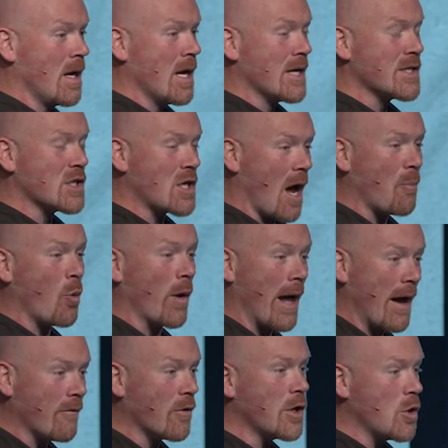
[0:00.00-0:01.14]
stop
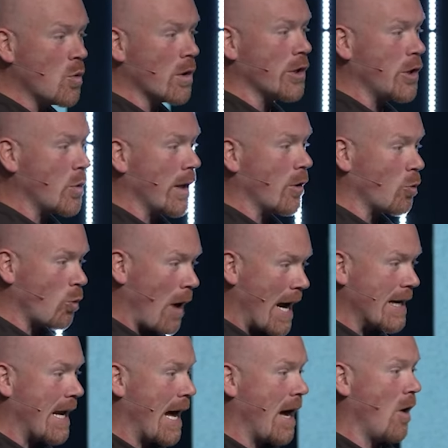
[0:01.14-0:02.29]
whatever you are doing
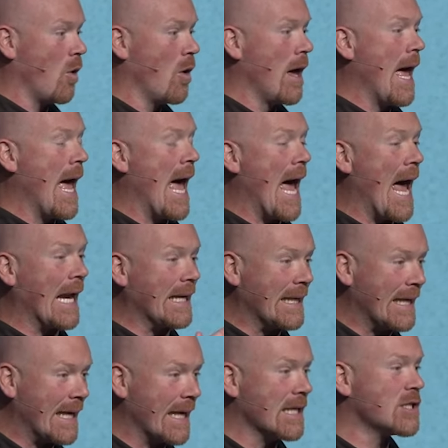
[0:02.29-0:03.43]
right now and
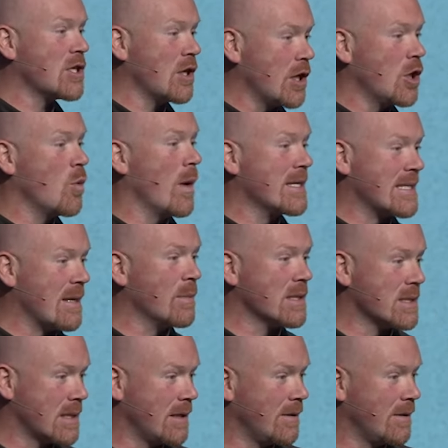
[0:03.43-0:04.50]
get to the U.S. Embassy.